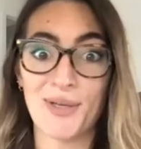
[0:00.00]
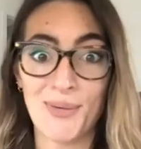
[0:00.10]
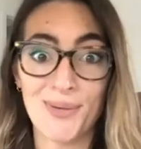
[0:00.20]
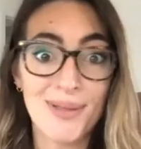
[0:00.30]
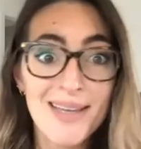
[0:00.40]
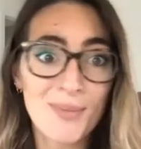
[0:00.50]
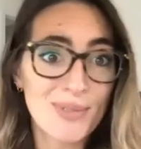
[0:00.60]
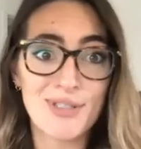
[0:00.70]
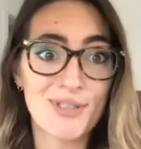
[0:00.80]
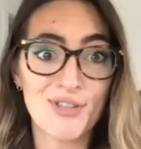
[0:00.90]
cool.
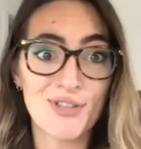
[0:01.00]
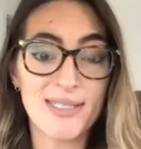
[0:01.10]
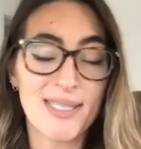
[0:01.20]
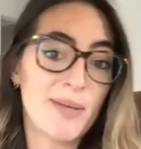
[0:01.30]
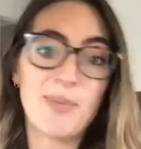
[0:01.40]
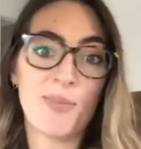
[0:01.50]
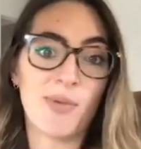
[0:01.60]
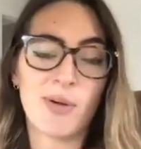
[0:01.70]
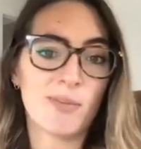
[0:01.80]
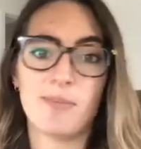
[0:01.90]
What's your address? And
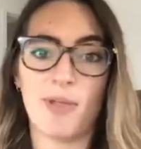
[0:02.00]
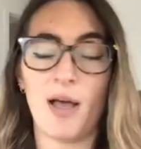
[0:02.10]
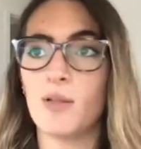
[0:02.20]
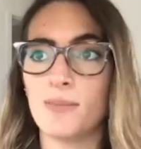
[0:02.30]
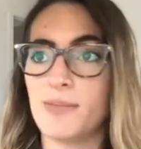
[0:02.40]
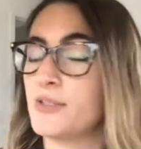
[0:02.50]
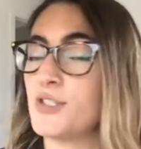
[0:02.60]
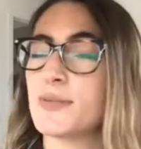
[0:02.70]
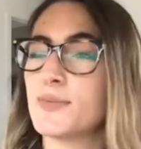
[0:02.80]
people are just